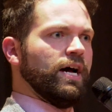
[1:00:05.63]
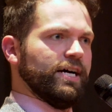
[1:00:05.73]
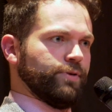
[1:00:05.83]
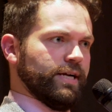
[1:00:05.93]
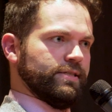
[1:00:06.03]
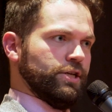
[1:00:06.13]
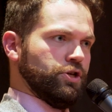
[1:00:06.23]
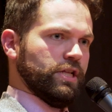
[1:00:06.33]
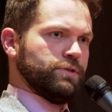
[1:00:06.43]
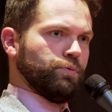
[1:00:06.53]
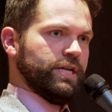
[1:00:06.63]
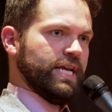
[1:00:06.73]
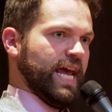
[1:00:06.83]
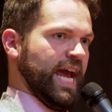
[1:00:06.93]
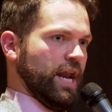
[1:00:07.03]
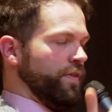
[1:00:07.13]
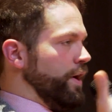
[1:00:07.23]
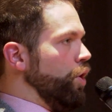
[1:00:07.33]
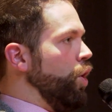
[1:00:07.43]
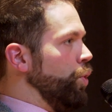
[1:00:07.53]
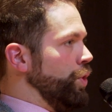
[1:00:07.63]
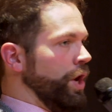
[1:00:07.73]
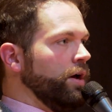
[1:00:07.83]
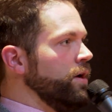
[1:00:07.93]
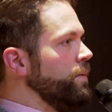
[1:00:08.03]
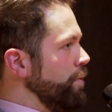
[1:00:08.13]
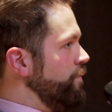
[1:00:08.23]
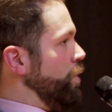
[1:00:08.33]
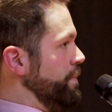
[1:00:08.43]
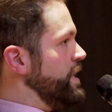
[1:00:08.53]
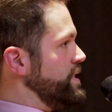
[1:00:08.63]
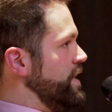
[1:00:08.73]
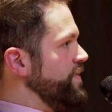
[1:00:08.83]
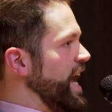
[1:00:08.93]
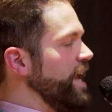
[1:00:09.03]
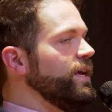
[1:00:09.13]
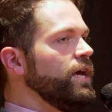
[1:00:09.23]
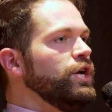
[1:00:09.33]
a translation that's printed and their own performance of that.